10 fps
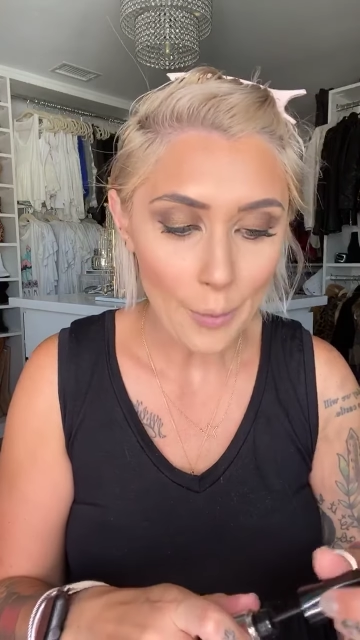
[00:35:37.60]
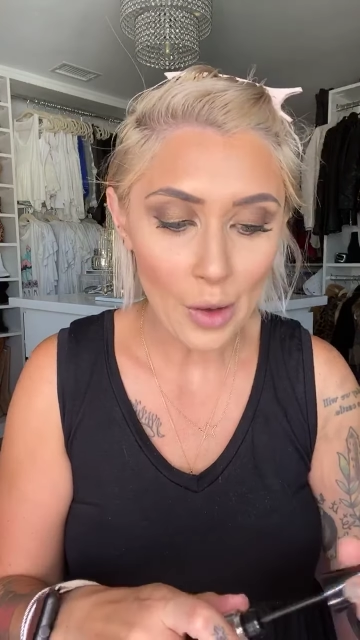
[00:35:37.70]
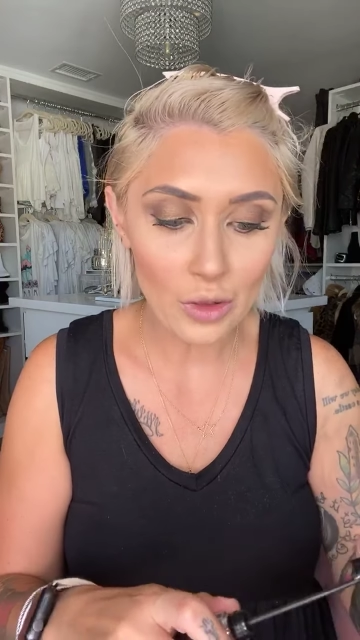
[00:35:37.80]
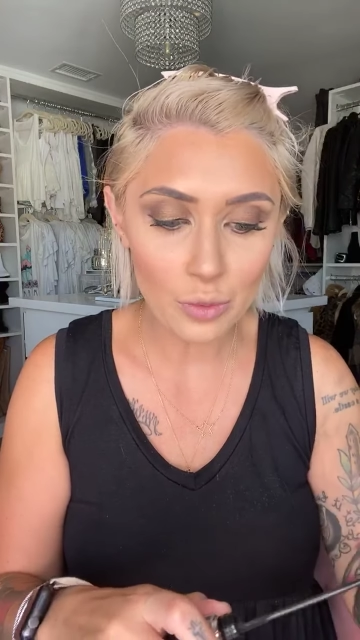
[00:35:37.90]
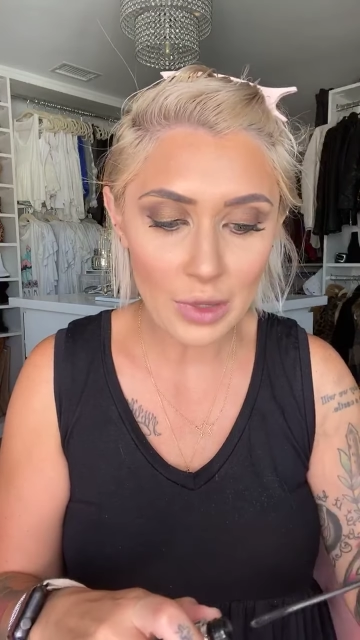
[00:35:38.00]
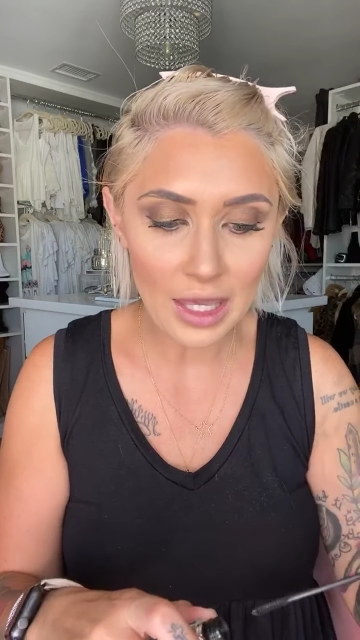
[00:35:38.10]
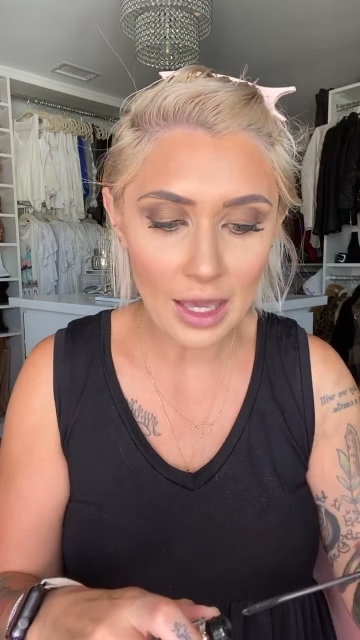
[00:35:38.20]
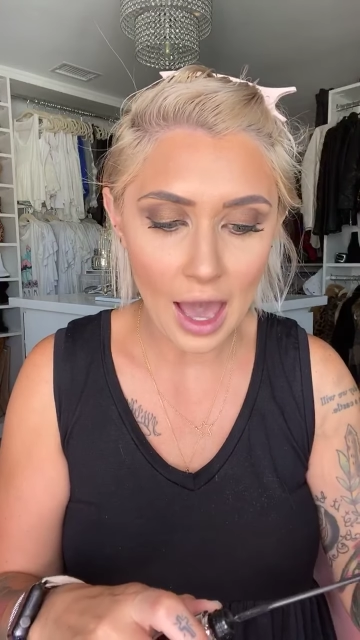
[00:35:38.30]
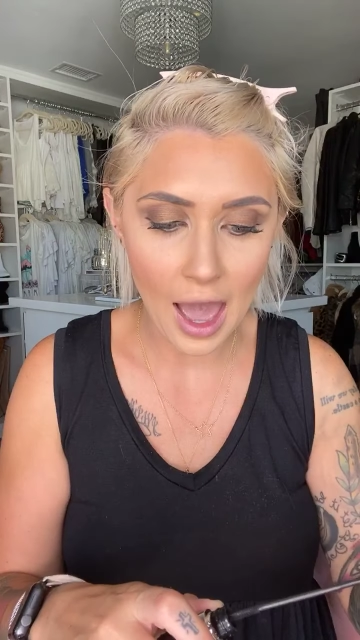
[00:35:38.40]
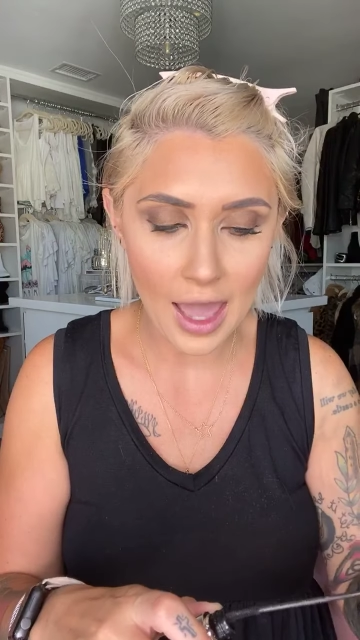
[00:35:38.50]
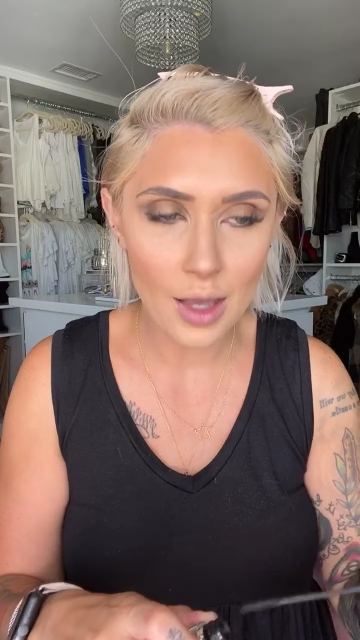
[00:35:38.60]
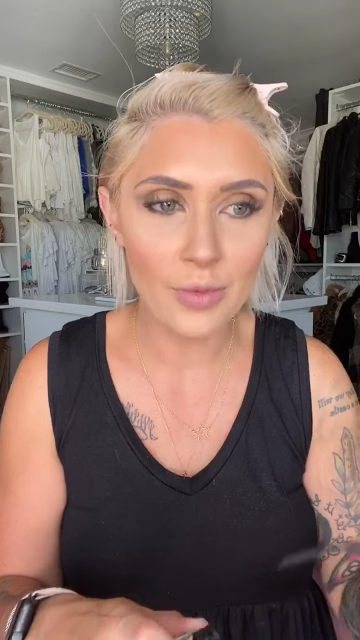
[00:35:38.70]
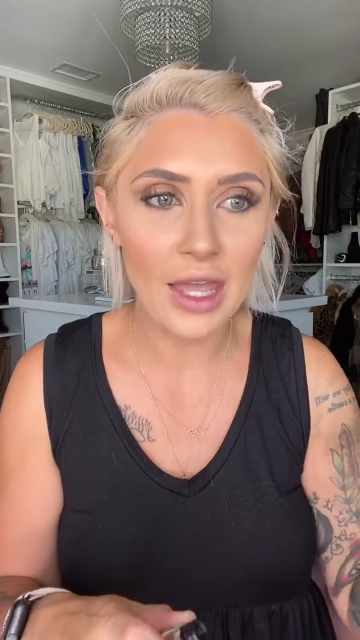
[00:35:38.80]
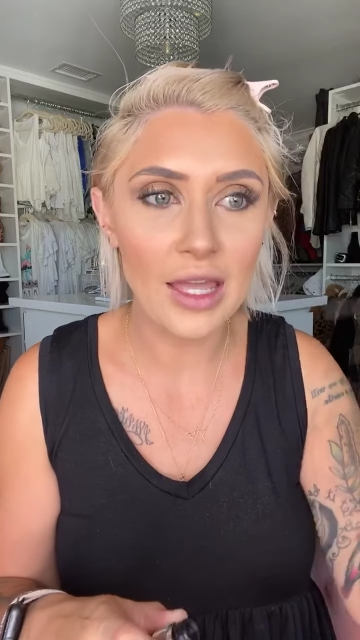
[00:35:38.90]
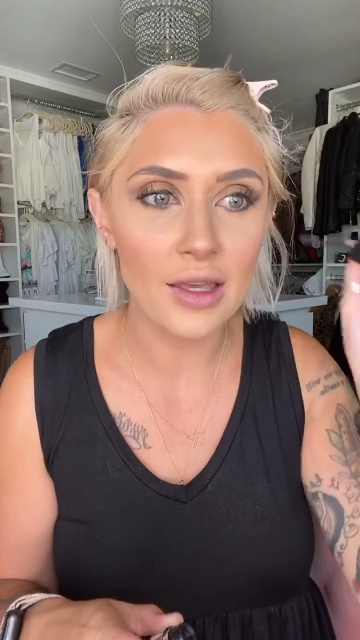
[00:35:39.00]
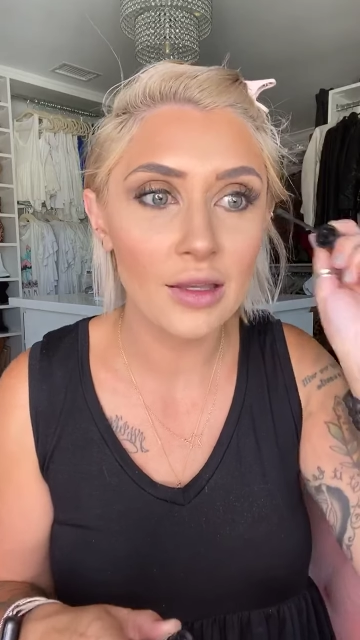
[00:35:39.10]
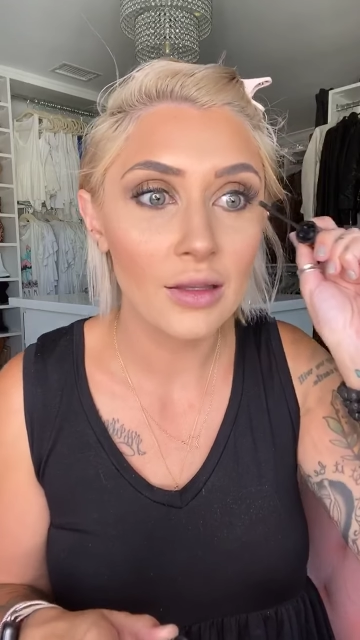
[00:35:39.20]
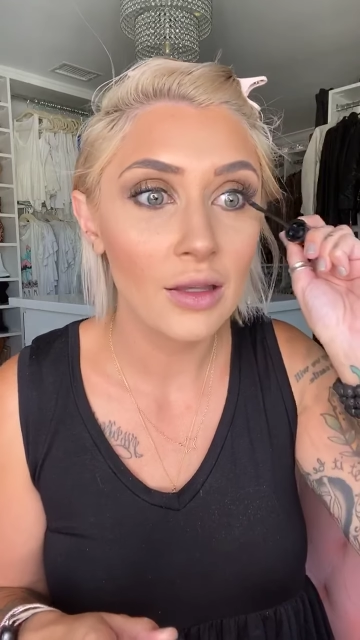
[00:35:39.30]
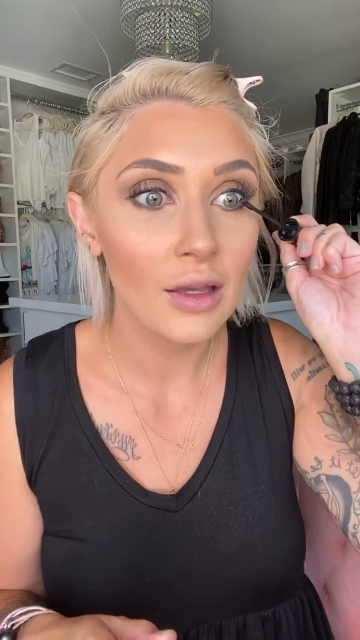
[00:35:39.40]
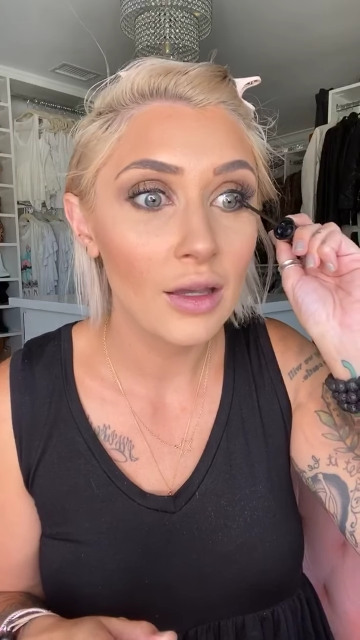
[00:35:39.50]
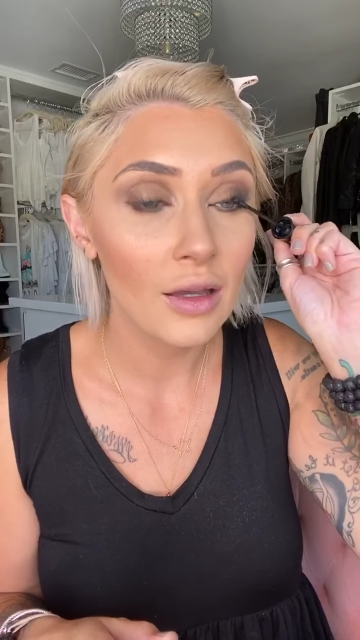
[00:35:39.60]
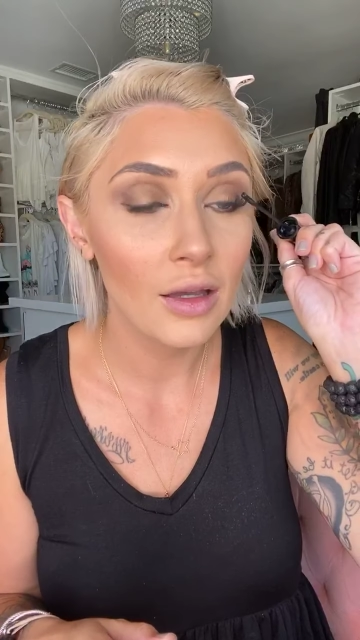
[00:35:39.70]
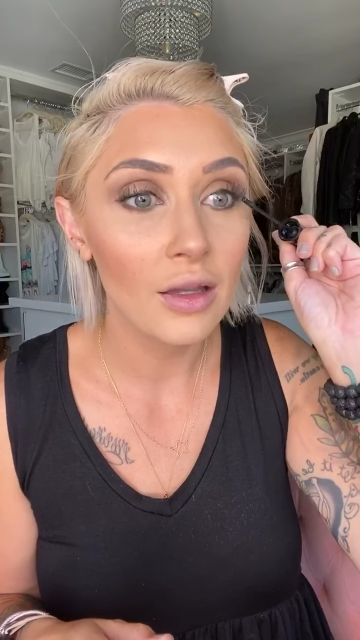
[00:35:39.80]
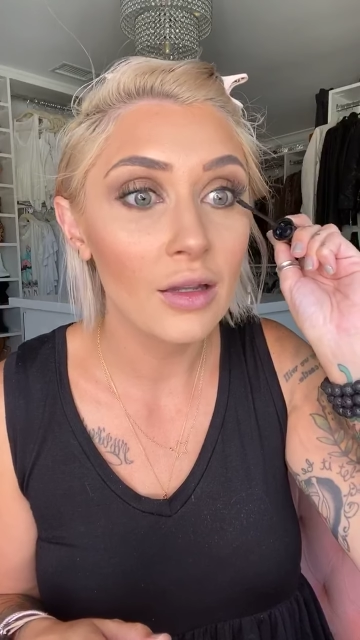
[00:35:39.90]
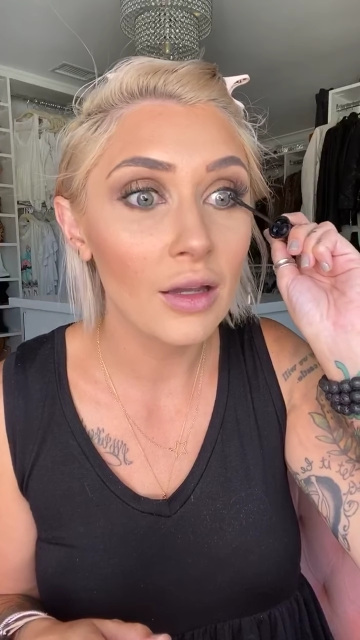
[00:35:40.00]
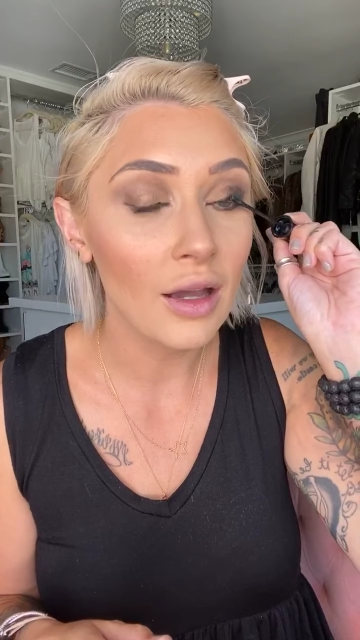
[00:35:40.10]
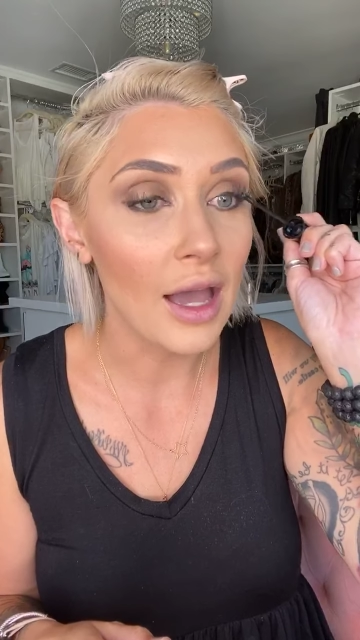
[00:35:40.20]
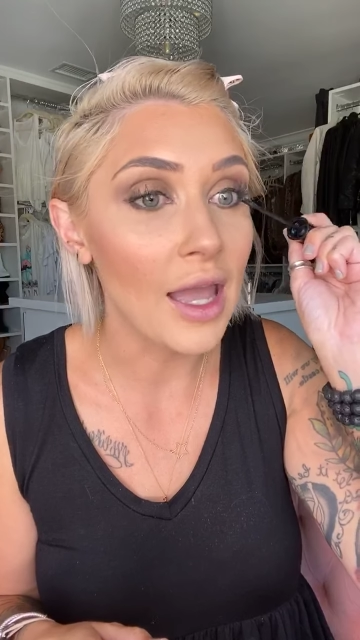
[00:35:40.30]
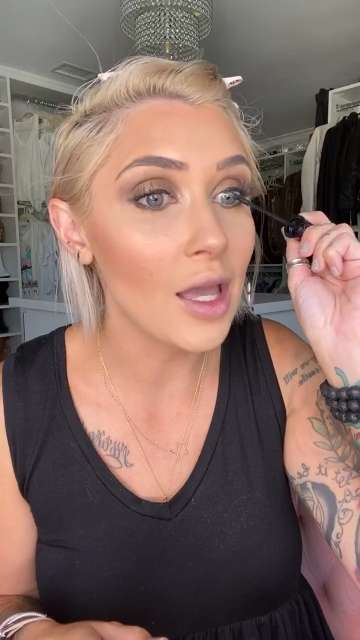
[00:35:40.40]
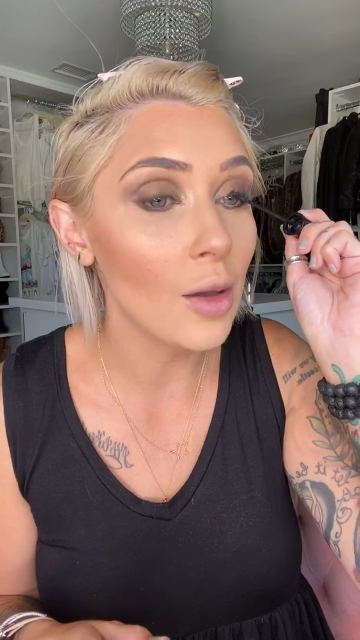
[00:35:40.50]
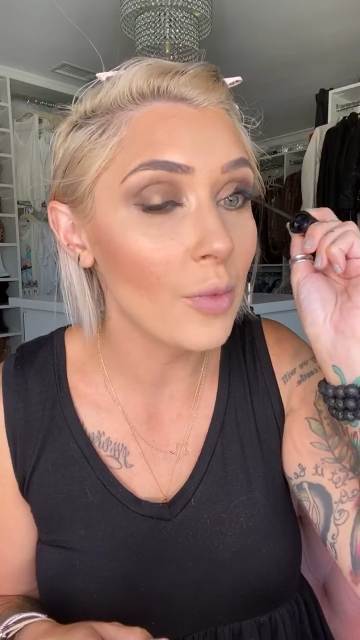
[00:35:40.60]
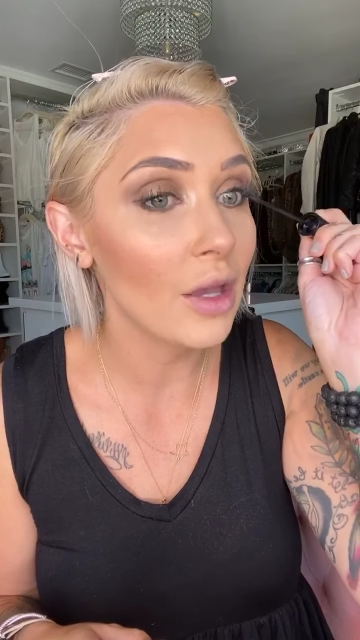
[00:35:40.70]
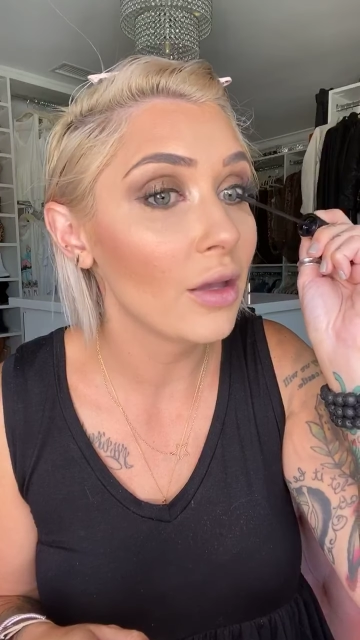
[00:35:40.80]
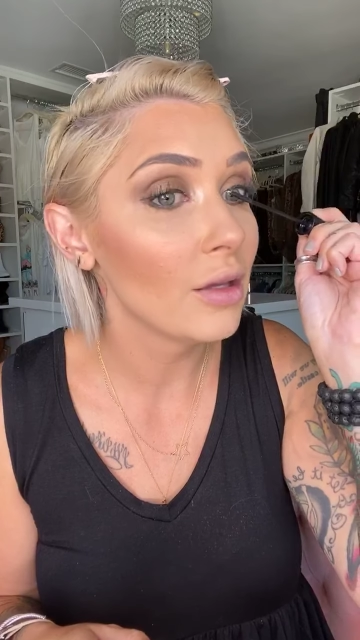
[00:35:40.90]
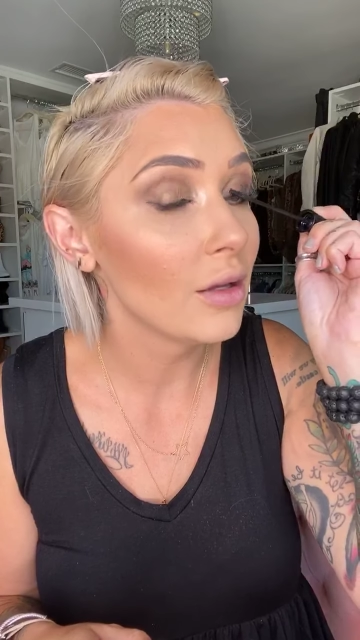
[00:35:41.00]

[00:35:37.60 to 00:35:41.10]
but with me, I am like, I am